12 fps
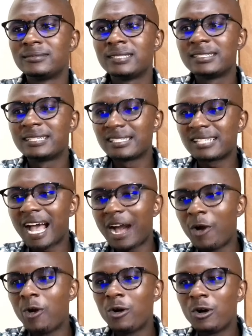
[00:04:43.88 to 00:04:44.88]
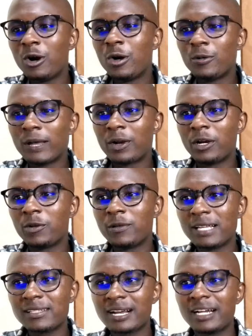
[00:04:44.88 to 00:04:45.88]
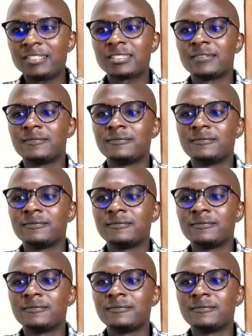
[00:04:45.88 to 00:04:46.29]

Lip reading: Is this how we are going away as a country?